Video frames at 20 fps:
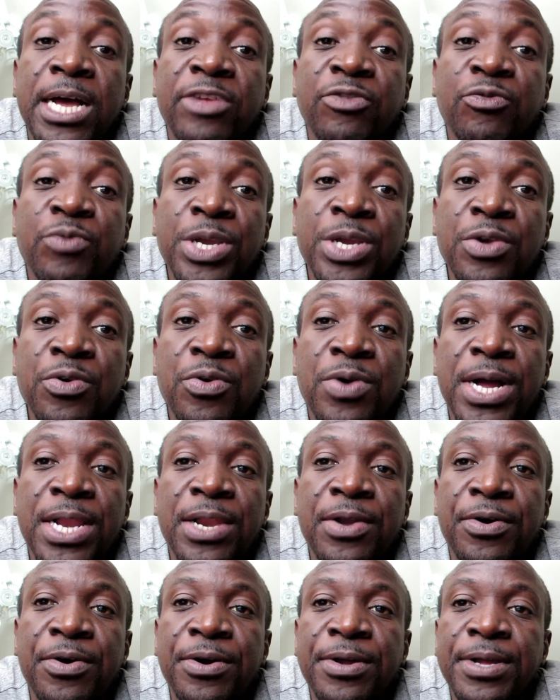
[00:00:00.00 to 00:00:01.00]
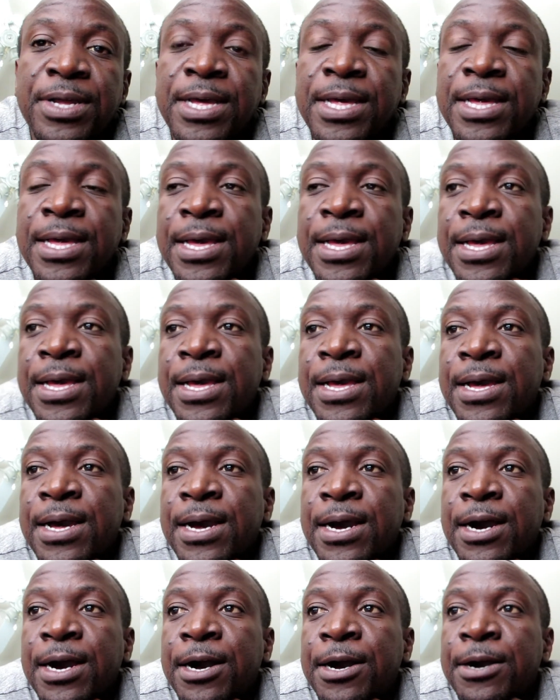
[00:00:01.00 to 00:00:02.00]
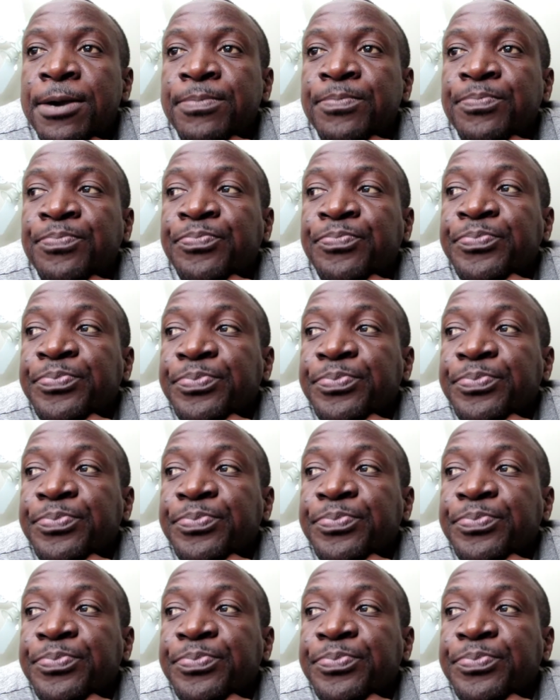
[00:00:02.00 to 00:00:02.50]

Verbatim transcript: as we go along. Um,